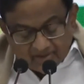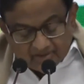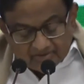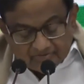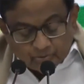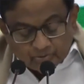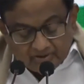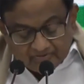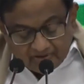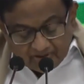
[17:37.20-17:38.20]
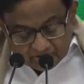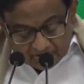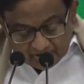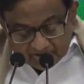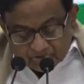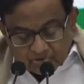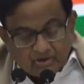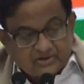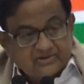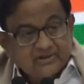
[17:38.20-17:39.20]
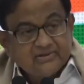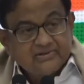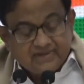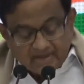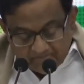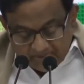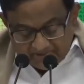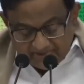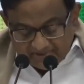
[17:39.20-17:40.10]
Food inflation has crossed 10%.